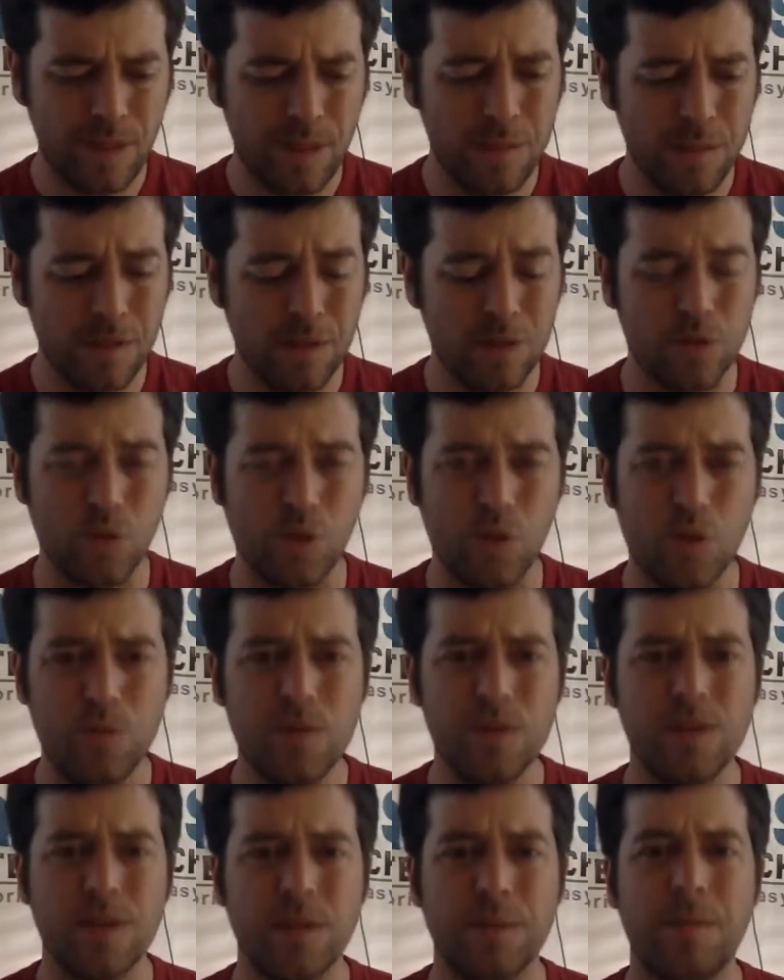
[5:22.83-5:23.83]
mean, there's
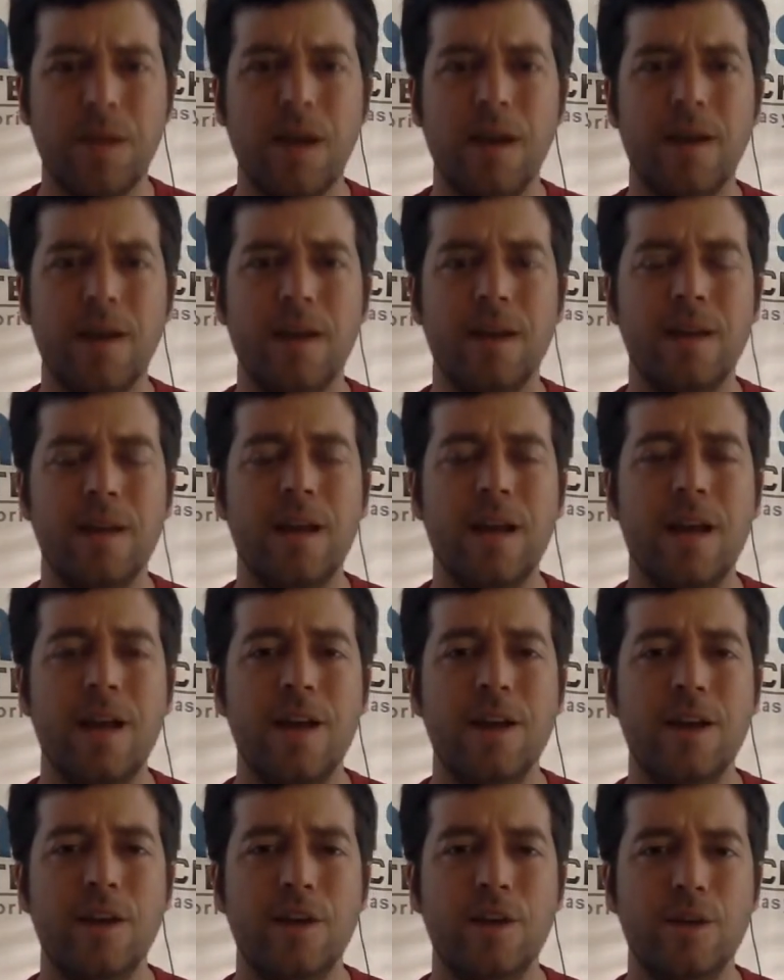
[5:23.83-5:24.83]
rumors that Payet
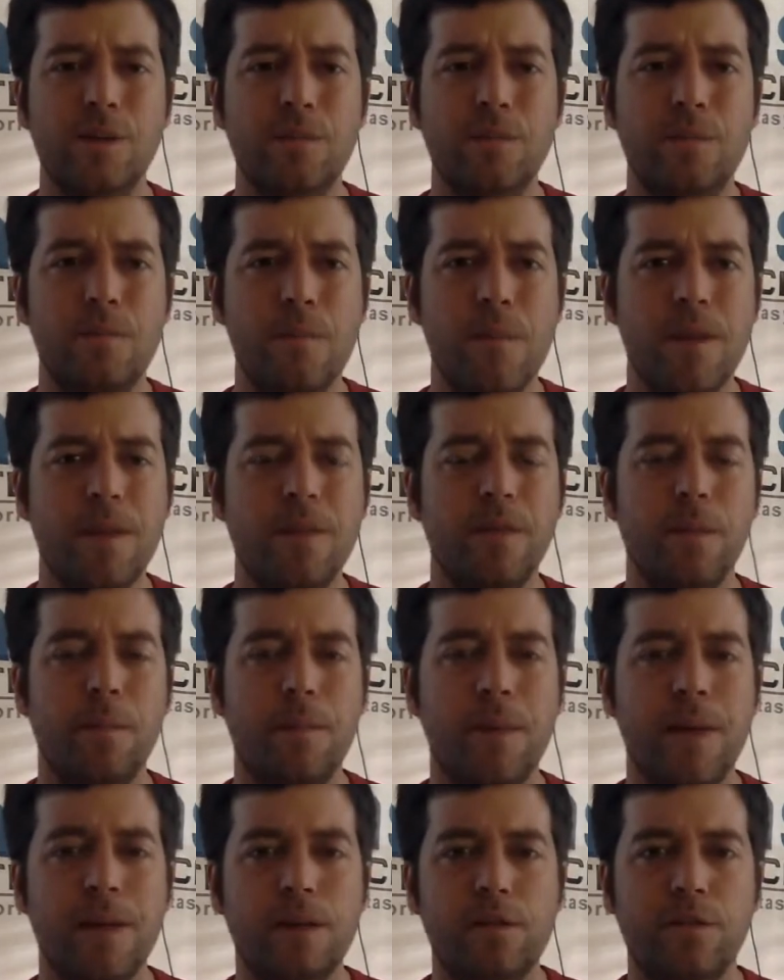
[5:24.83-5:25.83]
could make the
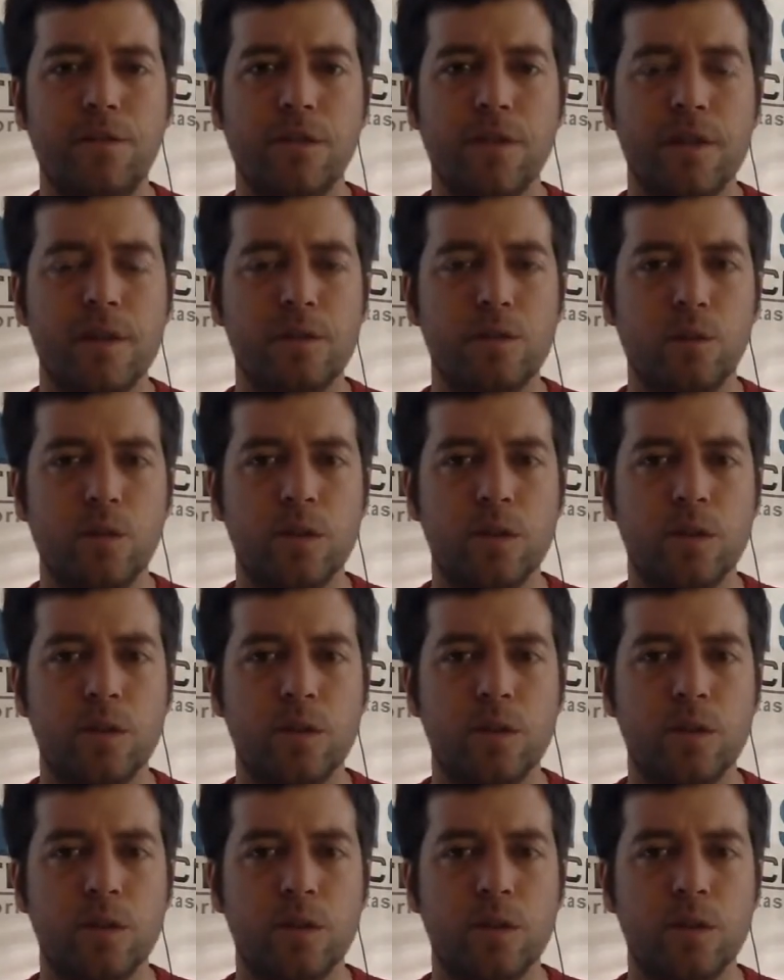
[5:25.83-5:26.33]
bench for this,